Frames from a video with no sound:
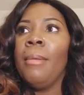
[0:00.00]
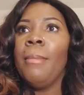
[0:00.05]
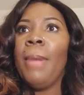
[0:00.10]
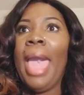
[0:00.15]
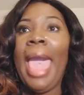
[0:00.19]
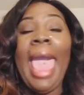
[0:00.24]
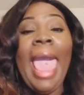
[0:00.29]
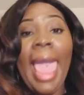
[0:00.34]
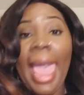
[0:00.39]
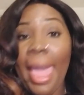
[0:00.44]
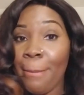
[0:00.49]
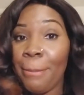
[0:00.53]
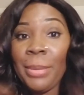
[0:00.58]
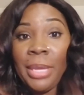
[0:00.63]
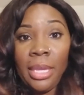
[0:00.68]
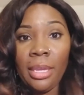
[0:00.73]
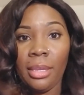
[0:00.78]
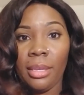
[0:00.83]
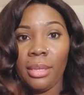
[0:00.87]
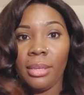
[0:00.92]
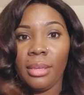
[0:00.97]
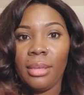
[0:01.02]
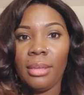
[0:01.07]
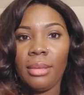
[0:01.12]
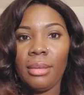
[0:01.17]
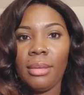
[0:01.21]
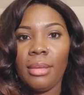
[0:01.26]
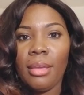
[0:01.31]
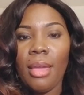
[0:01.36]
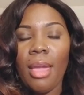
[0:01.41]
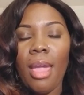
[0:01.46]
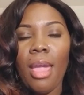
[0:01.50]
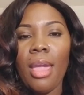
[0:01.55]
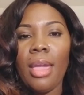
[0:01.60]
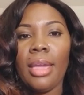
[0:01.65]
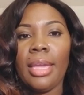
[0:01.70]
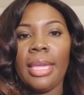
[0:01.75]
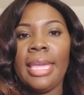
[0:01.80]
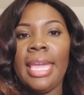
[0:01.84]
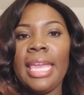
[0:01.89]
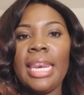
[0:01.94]
happy,
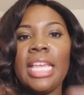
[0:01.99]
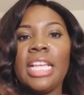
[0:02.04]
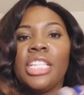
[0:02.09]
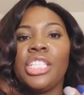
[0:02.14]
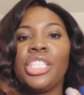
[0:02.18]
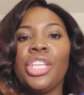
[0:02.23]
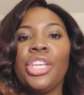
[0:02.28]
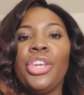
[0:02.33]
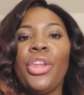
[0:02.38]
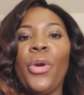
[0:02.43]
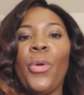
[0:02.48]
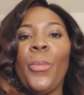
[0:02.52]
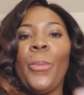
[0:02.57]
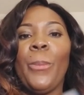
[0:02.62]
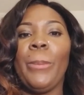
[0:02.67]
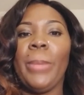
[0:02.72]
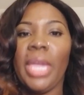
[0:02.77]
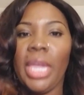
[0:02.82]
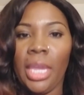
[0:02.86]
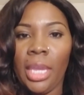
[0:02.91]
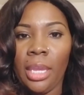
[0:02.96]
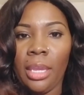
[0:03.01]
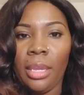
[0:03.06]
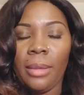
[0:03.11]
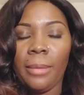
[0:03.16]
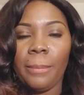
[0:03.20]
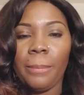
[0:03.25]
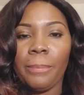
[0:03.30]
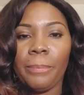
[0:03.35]
getting to know me,